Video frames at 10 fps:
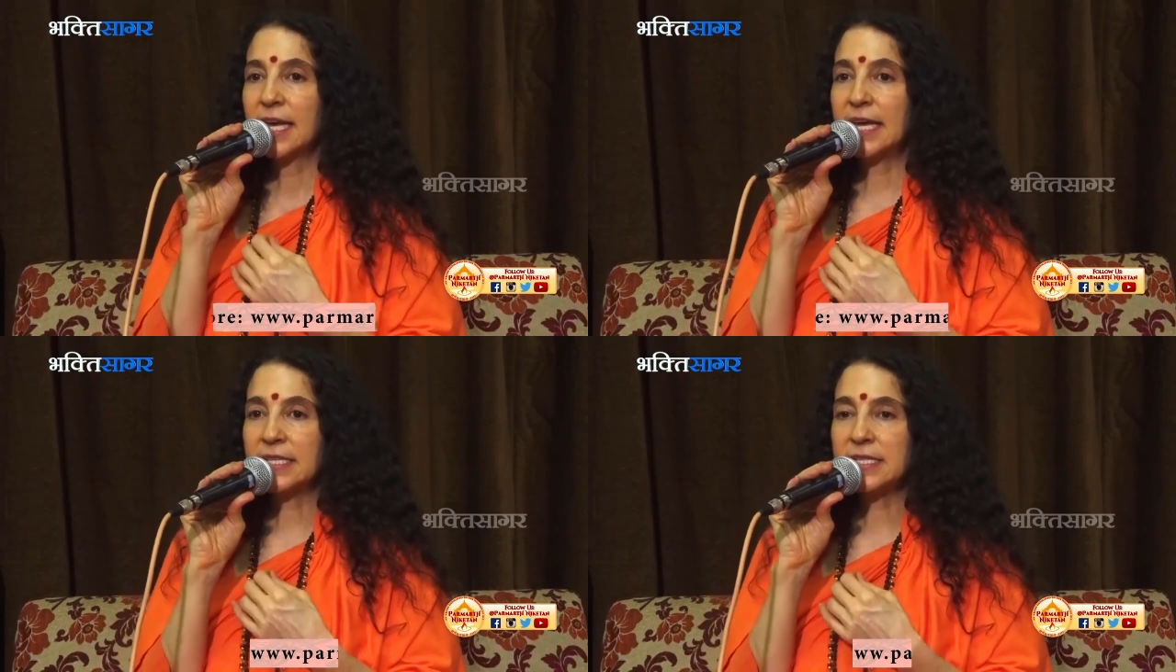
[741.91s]

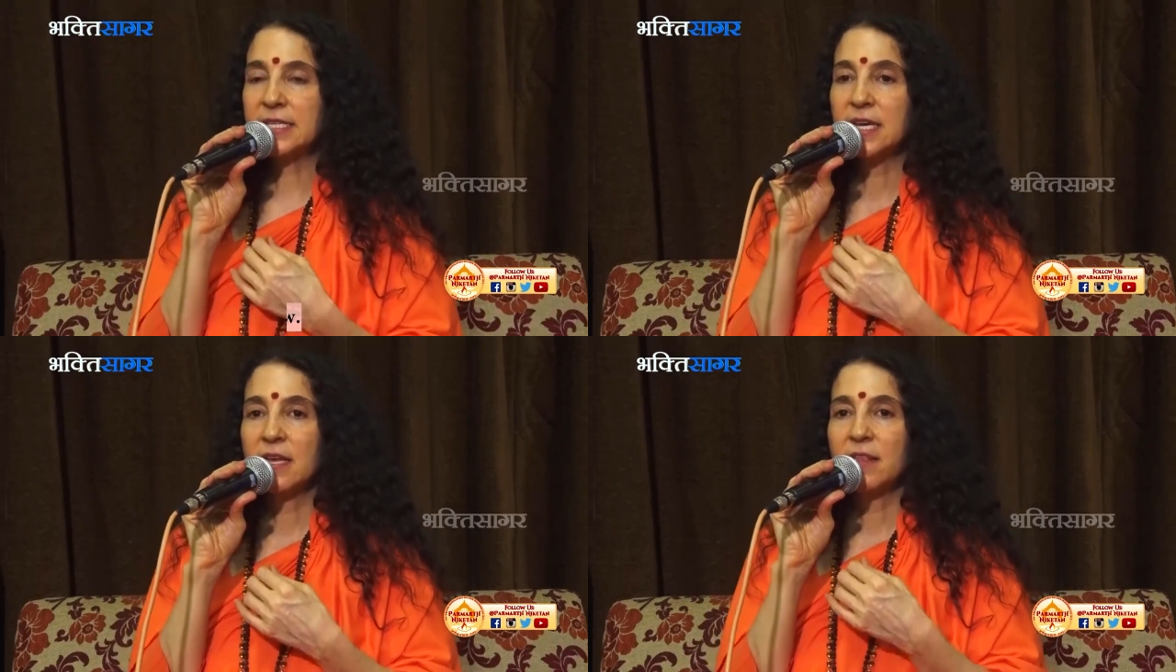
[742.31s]

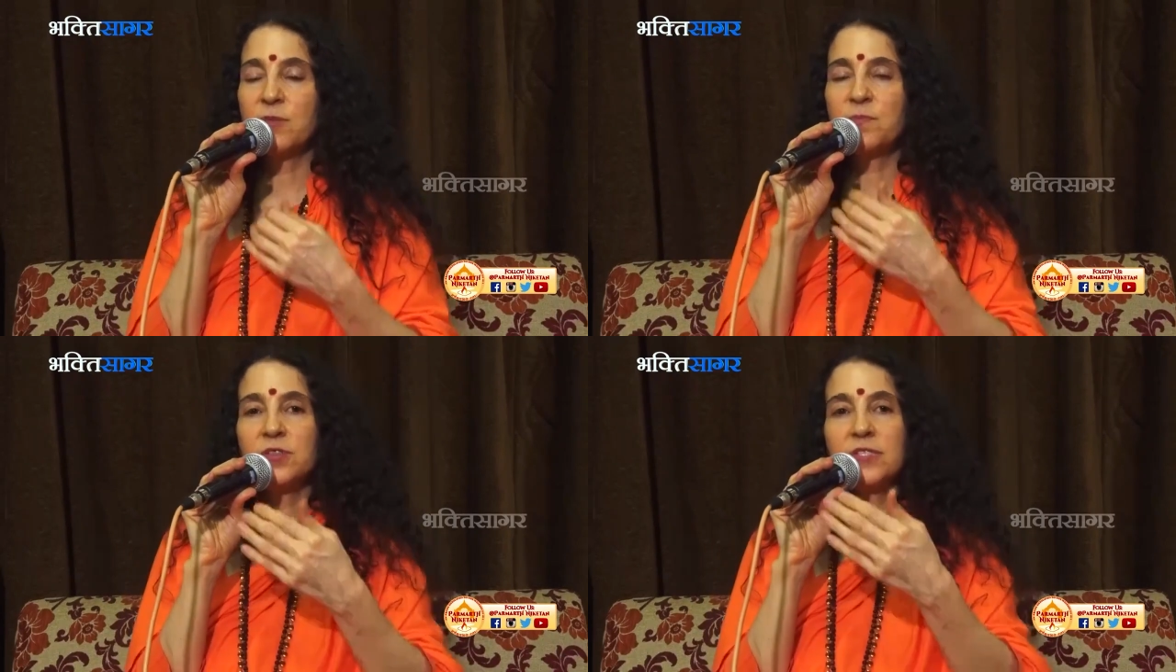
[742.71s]
it's
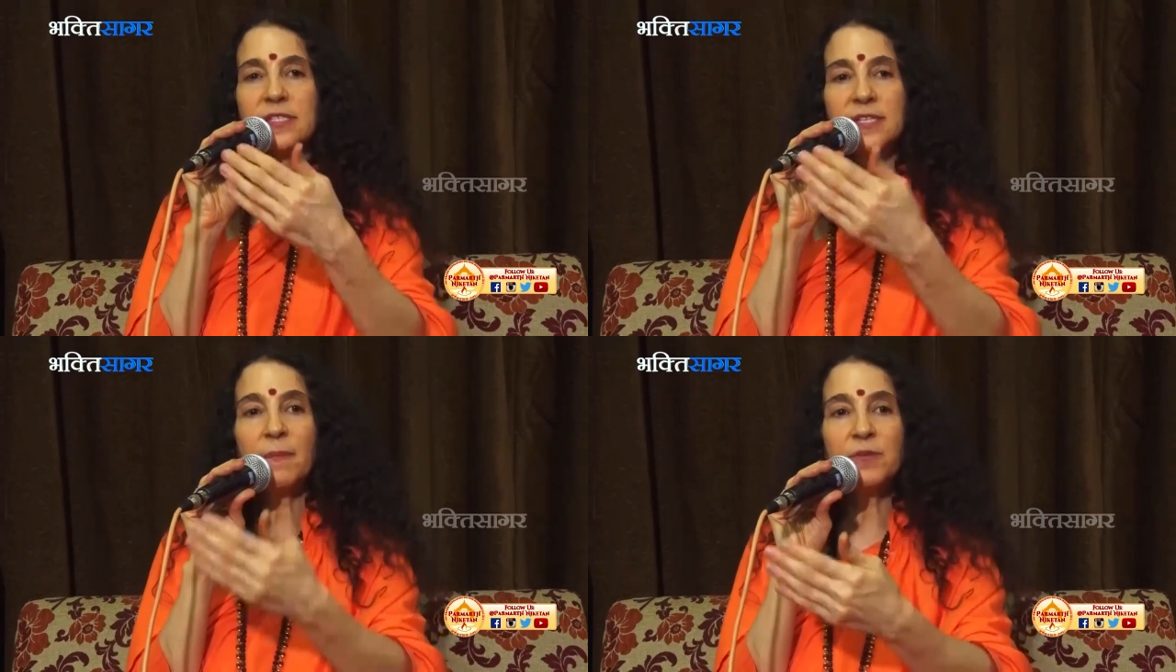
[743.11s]
the
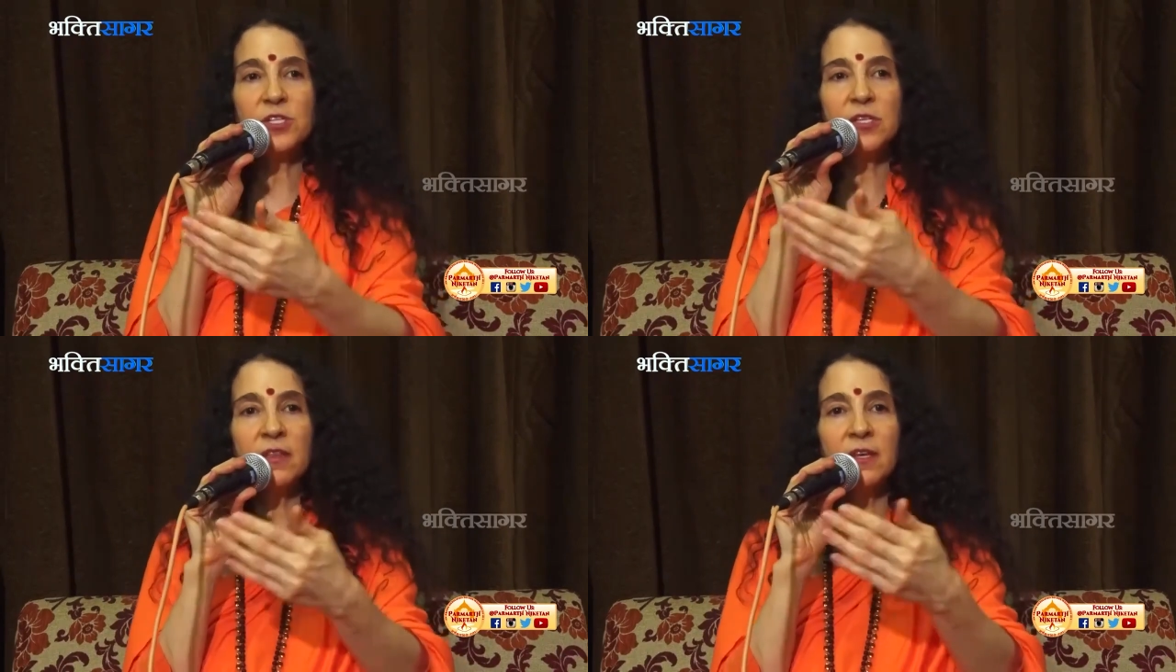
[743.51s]

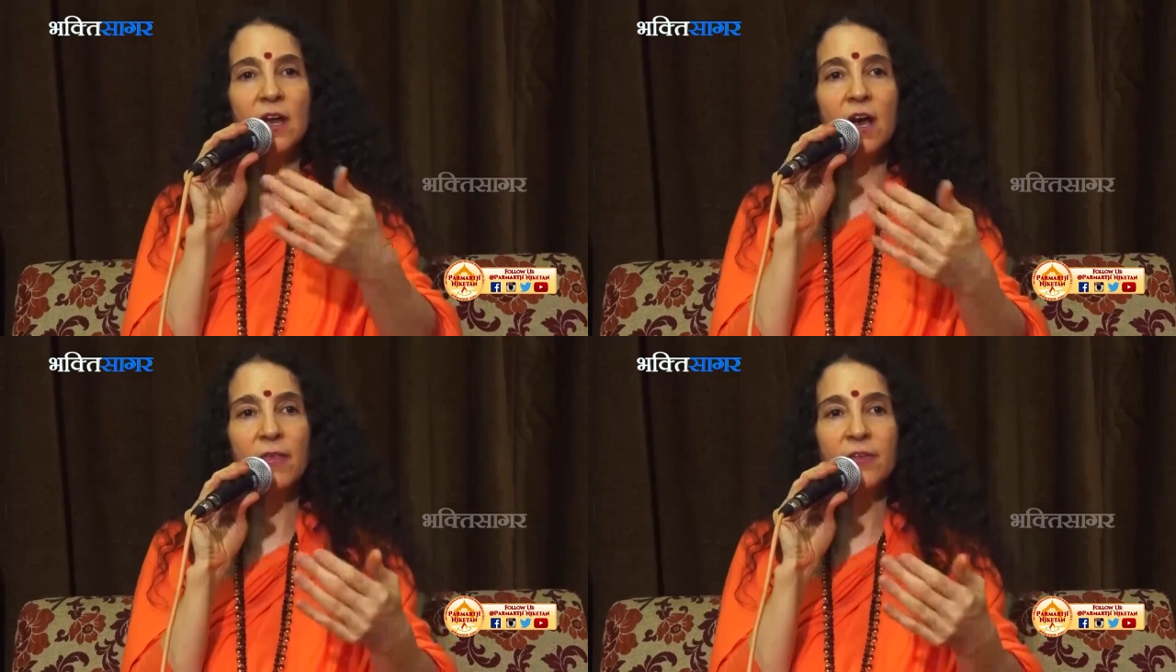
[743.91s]
perception
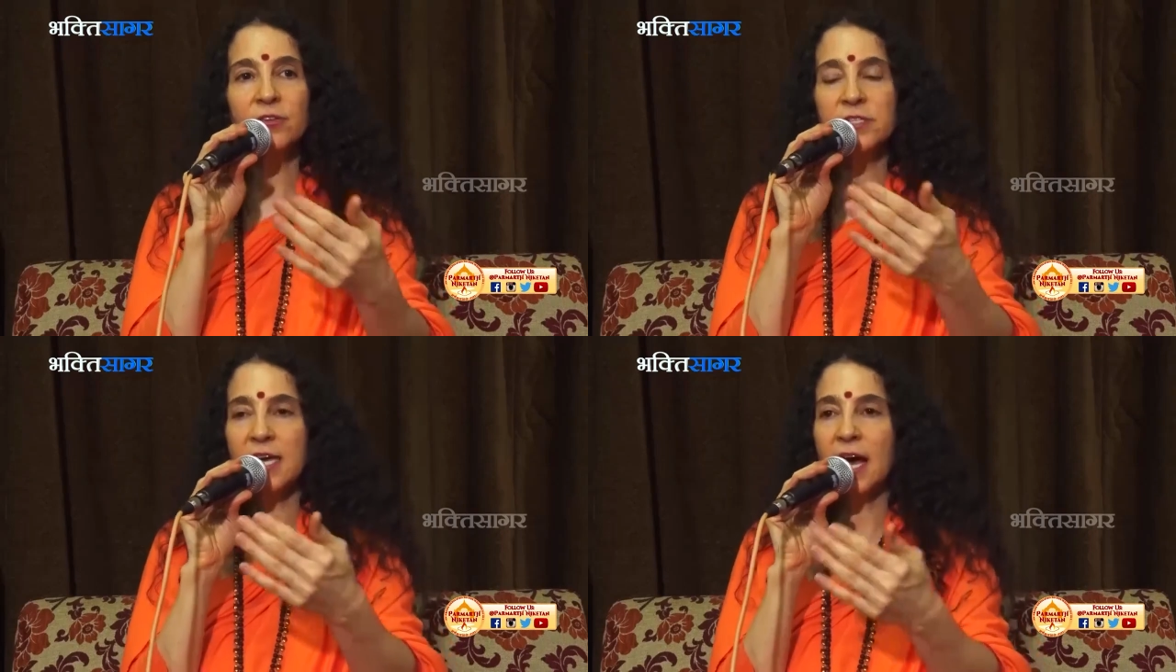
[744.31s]
that
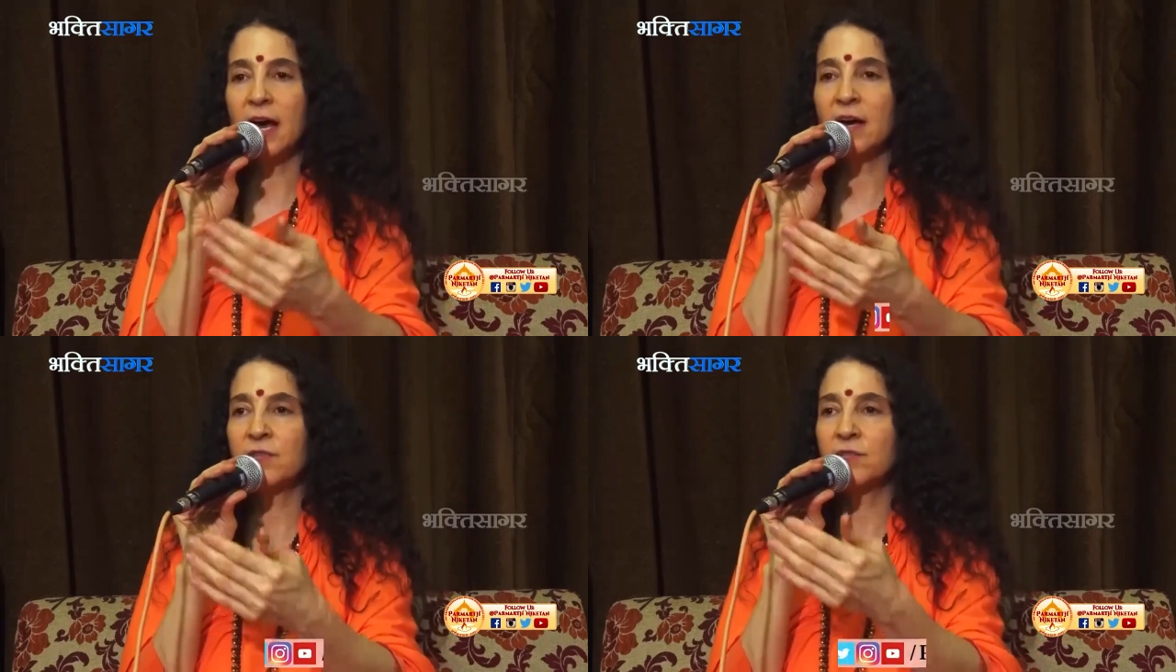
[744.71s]
others
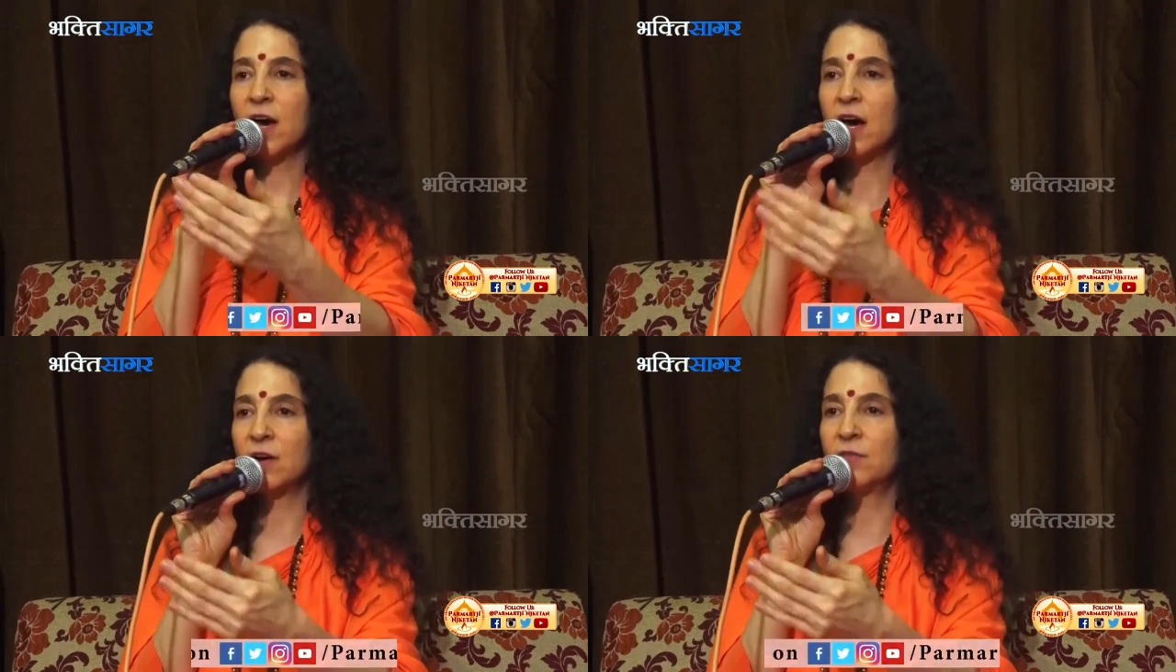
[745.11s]
have
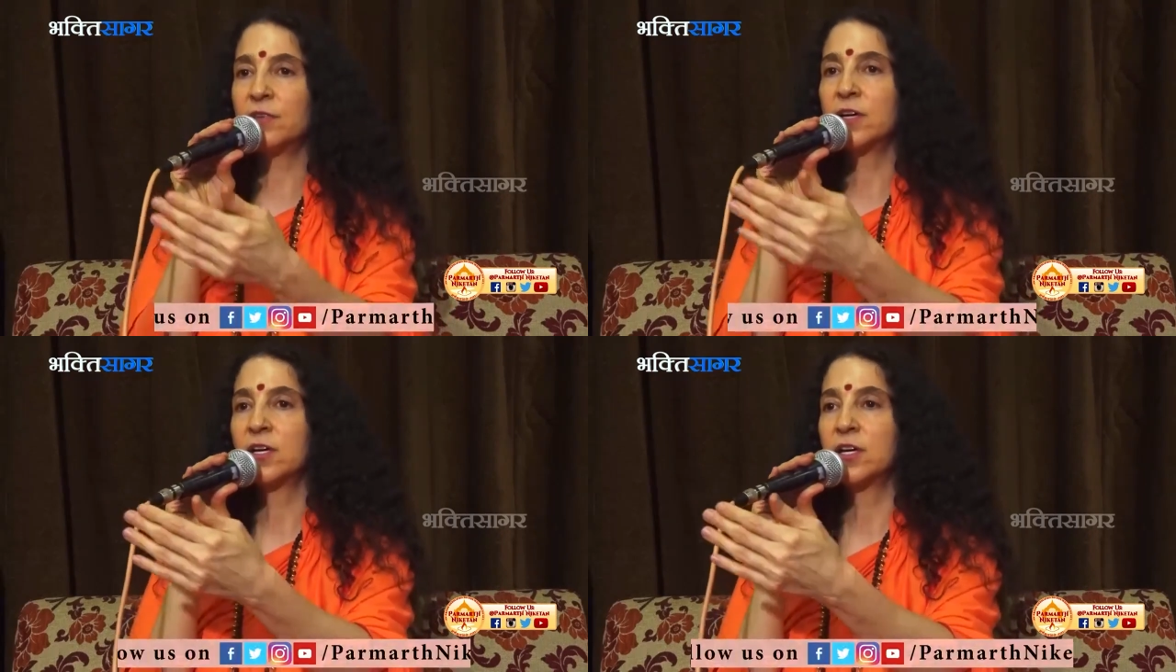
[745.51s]

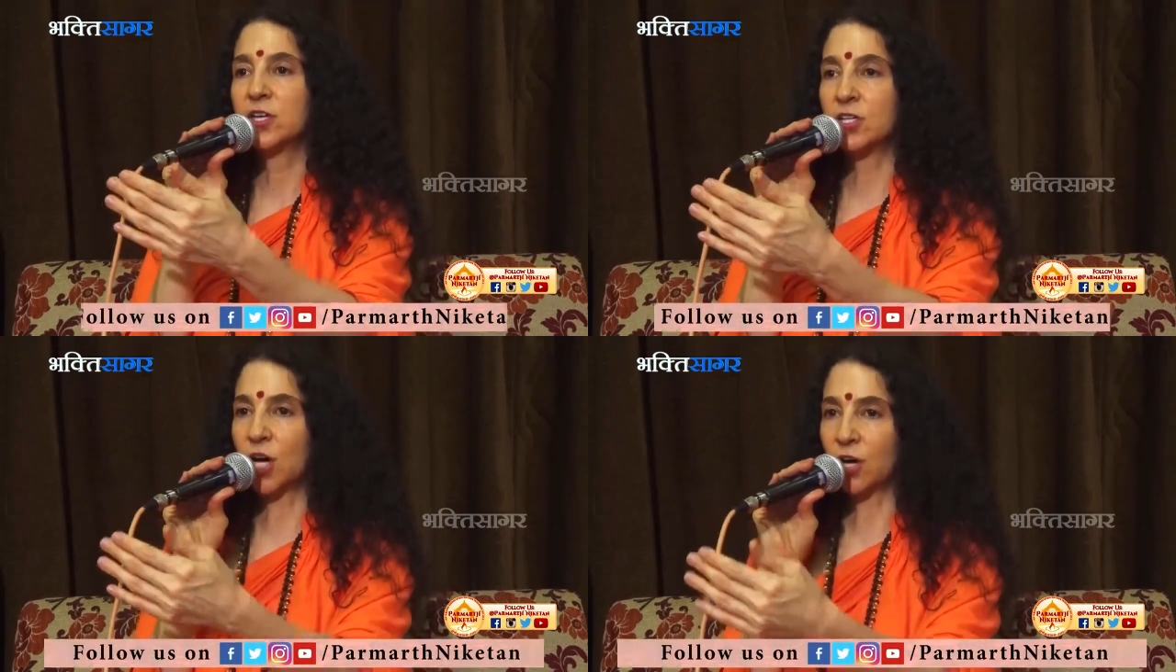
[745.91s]
of
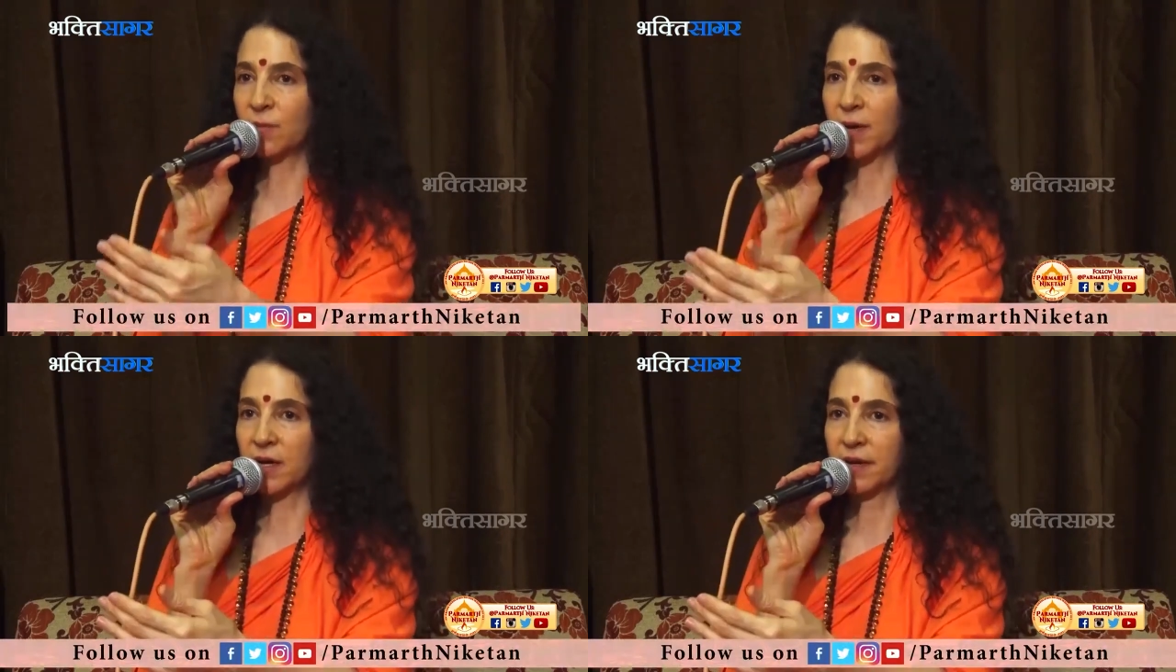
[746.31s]

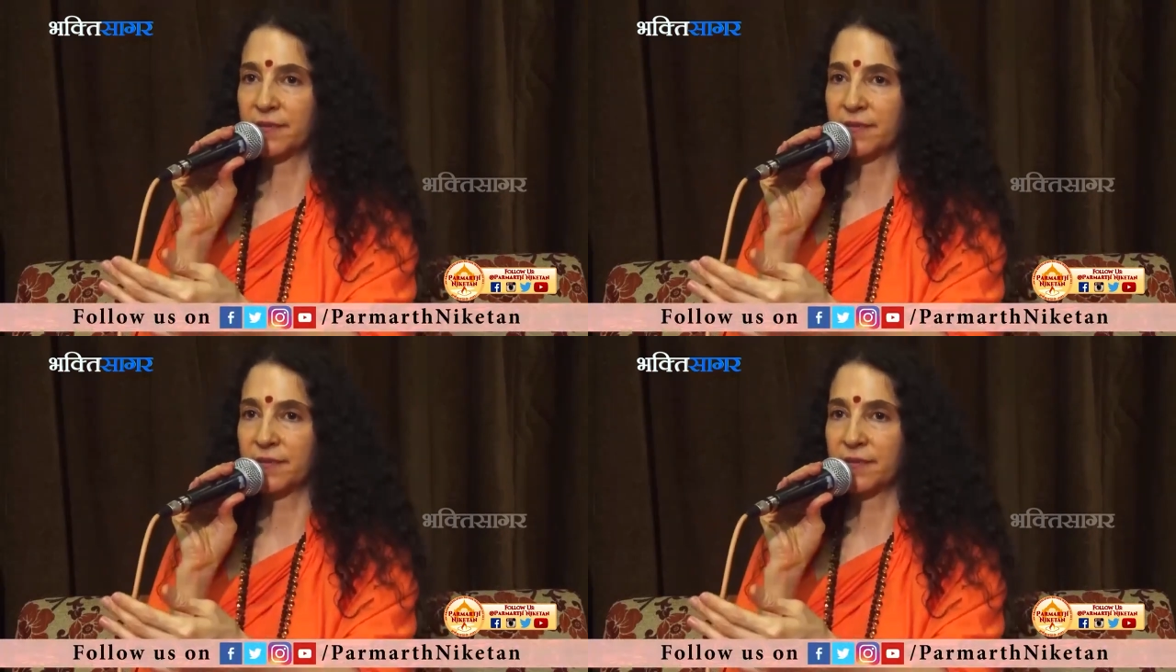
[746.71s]
Dharma.